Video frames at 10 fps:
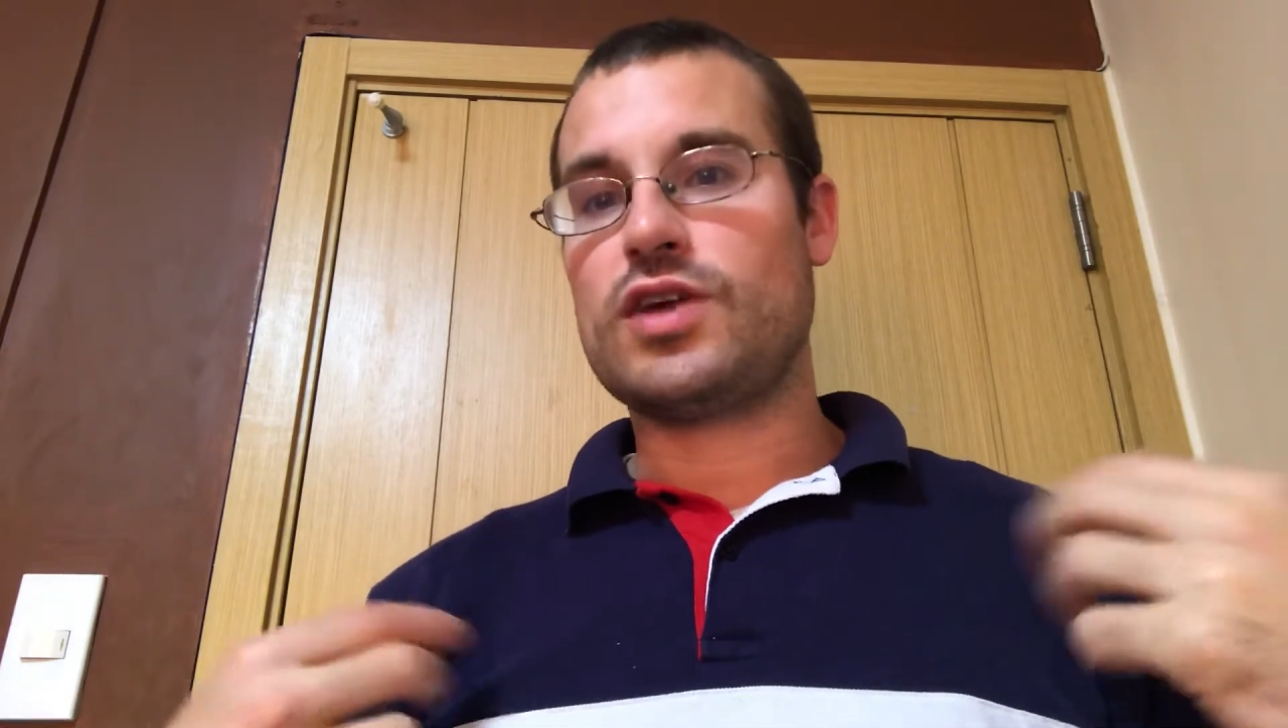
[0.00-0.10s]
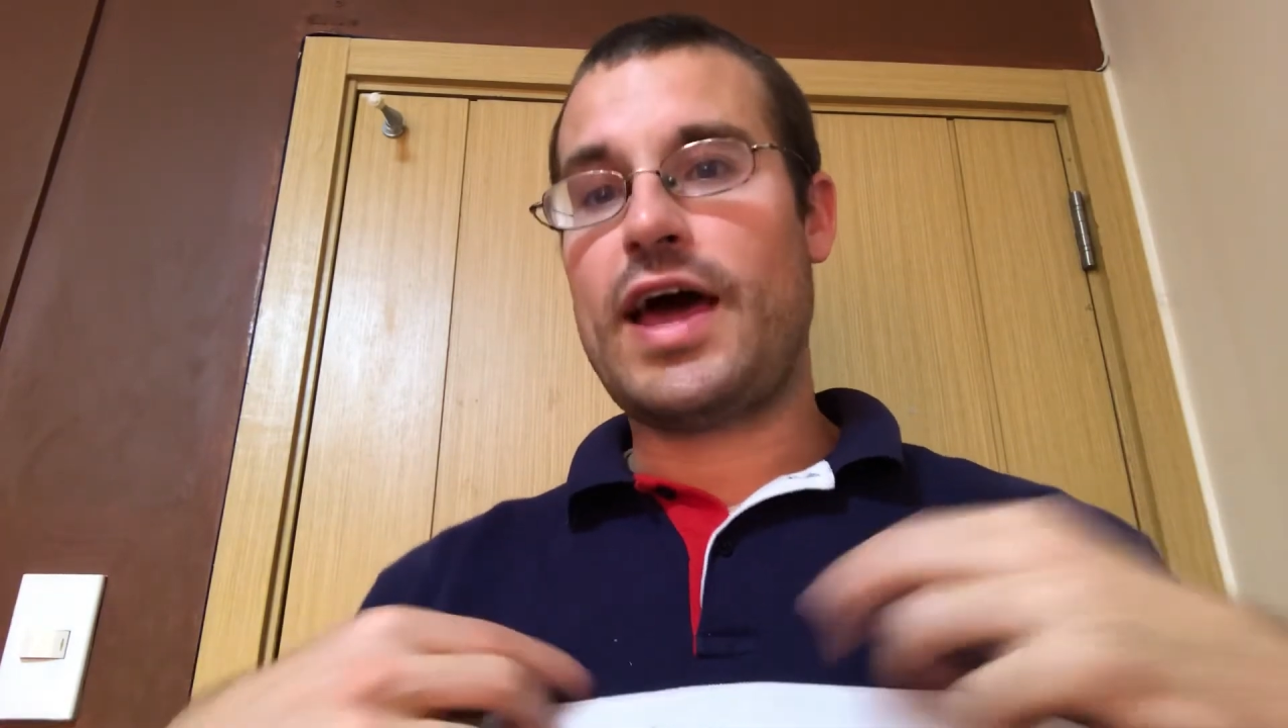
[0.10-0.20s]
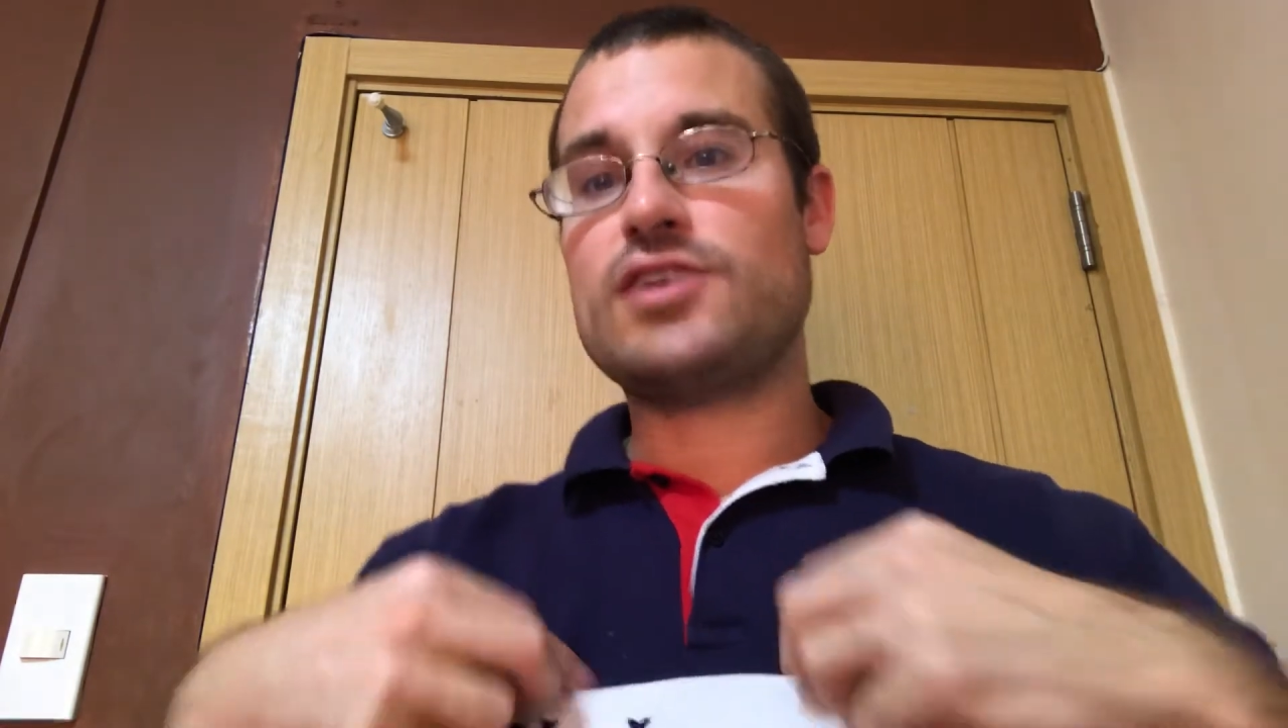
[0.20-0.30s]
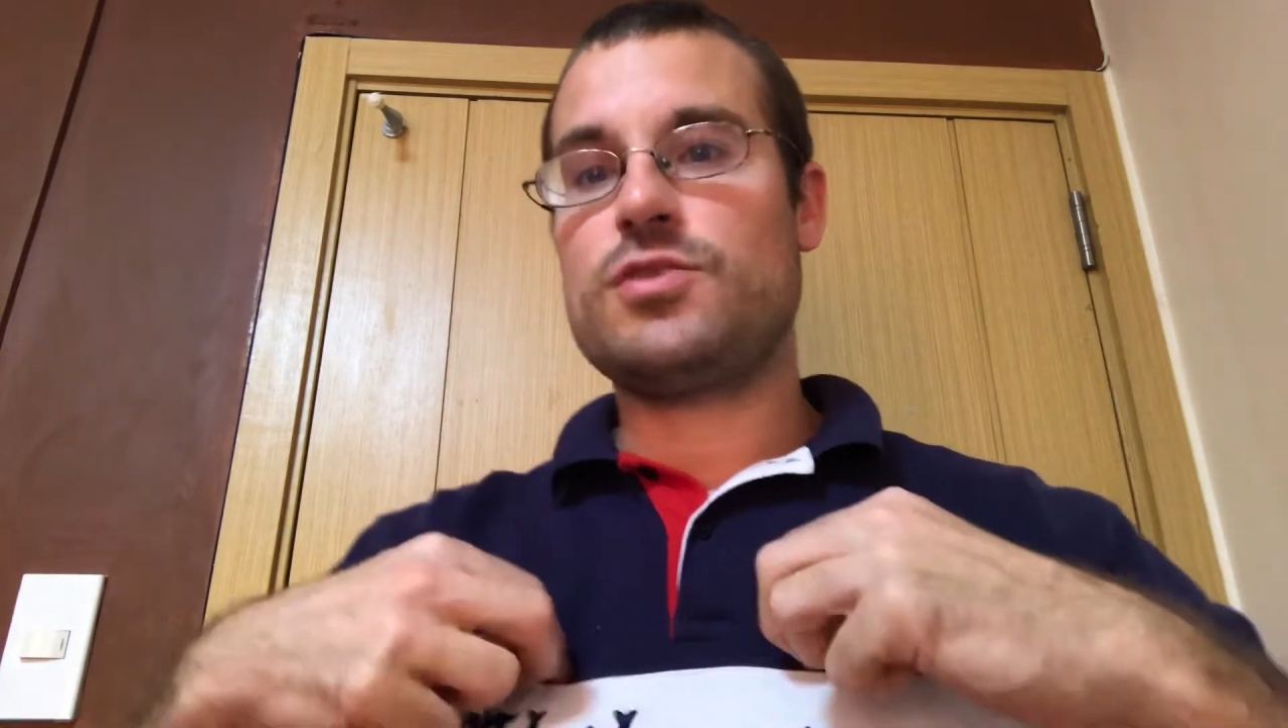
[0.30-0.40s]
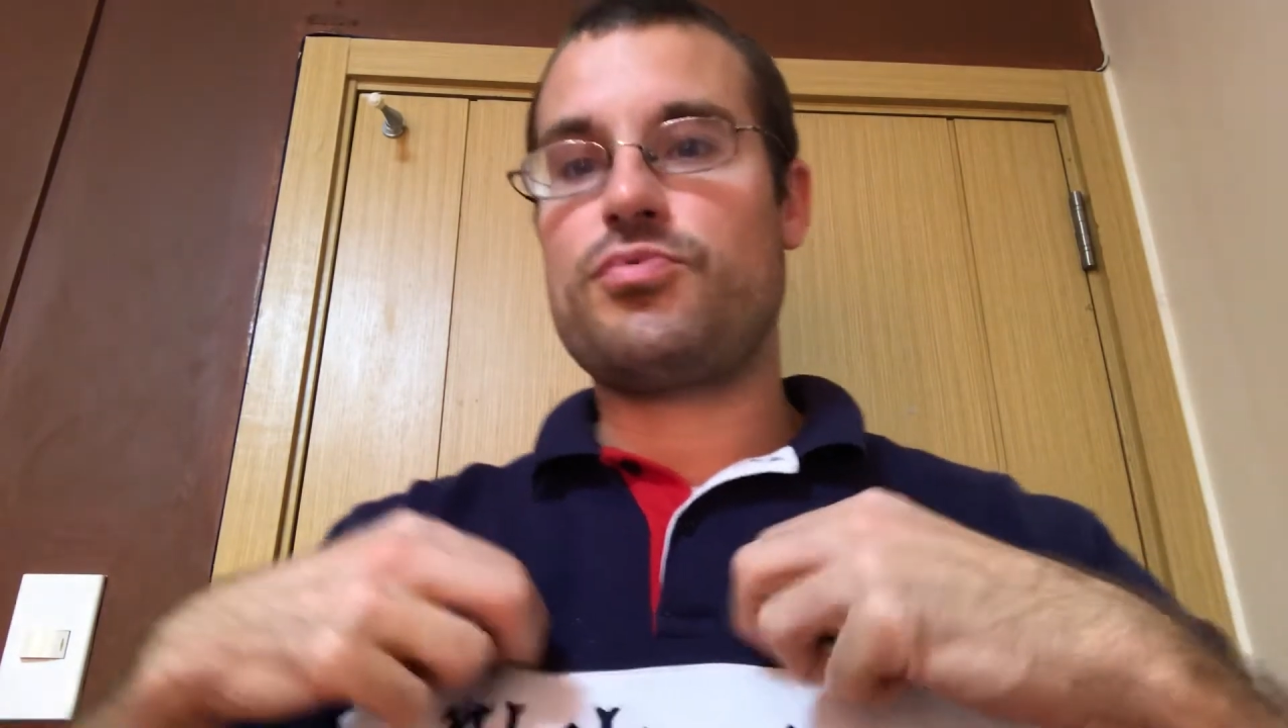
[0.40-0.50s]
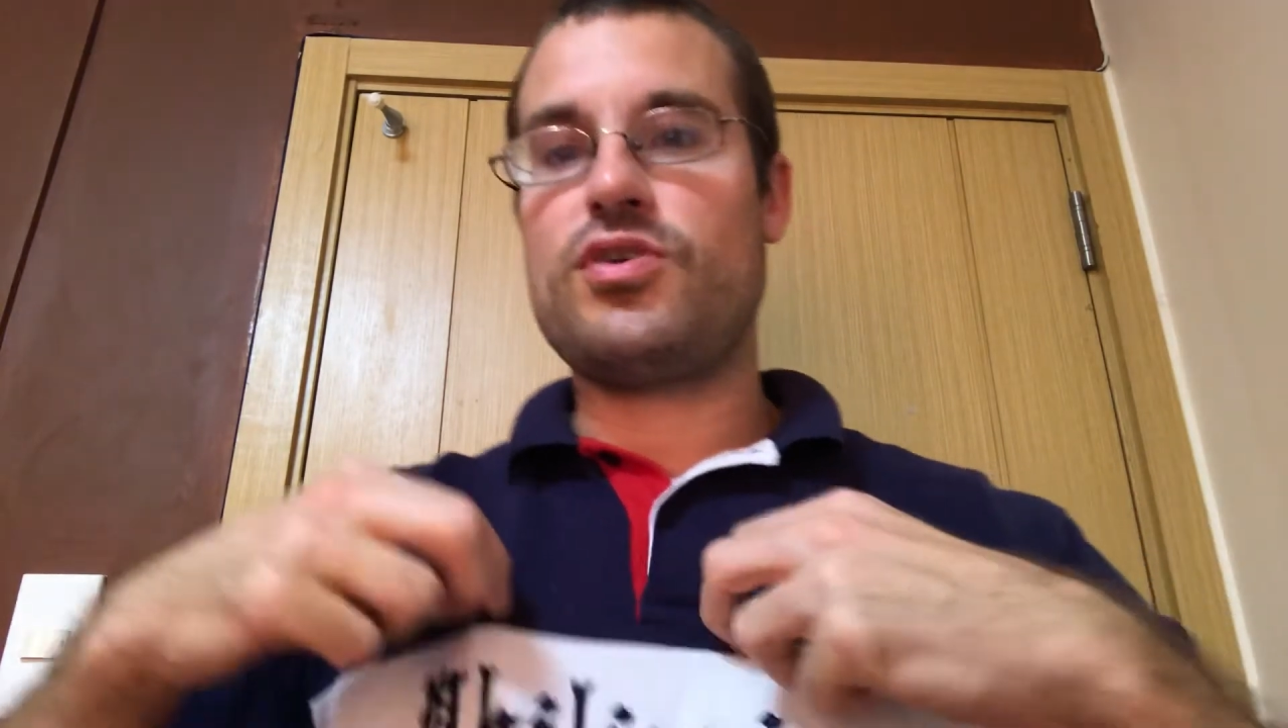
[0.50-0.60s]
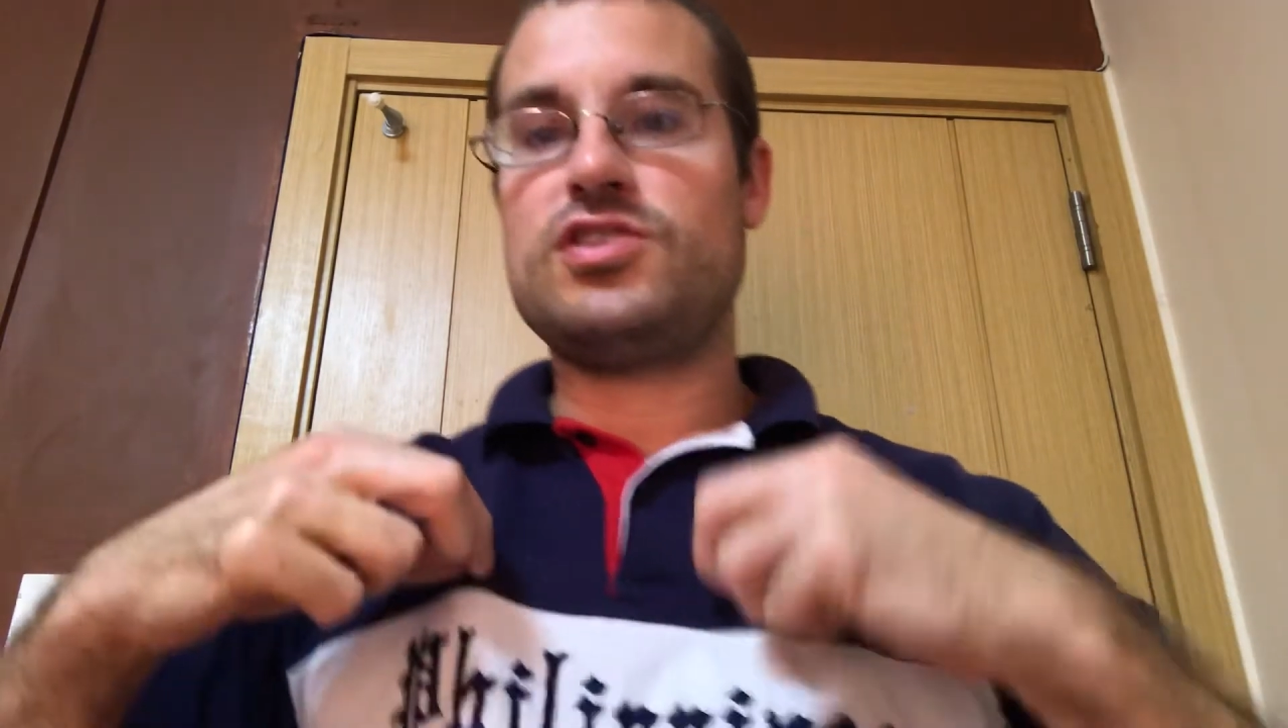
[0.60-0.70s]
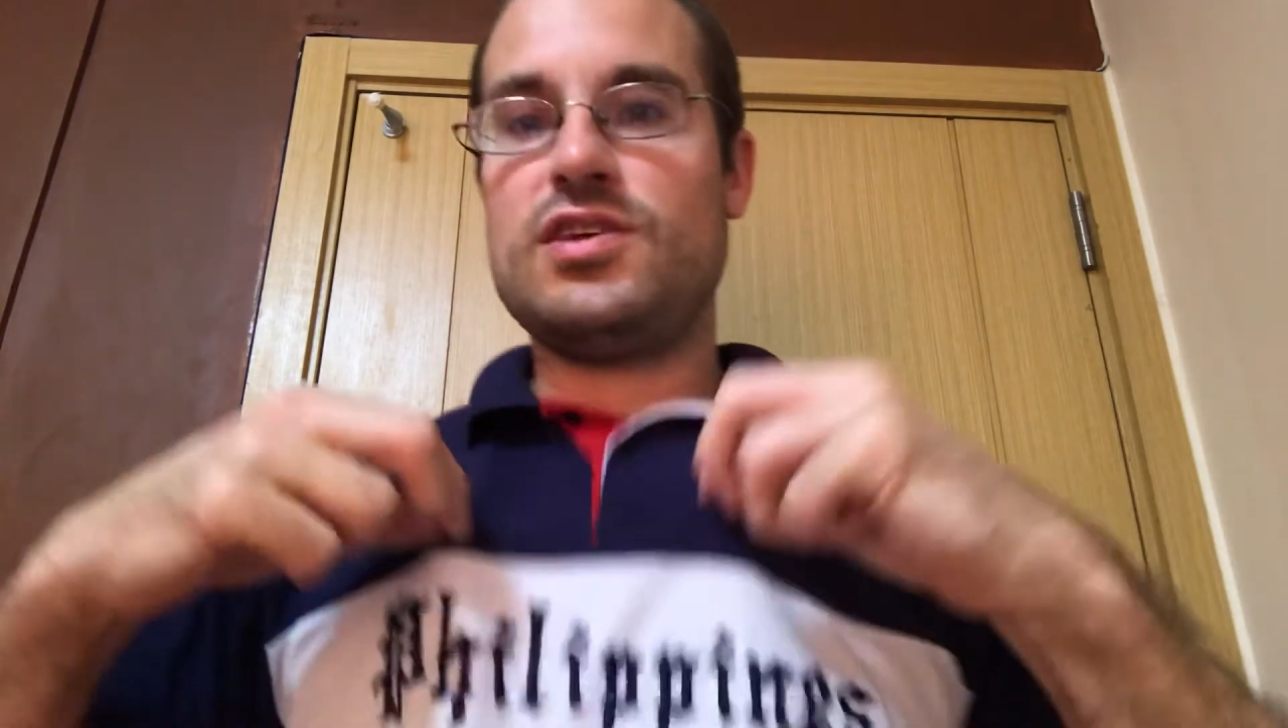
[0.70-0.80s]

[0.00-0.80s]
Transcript: I actually preached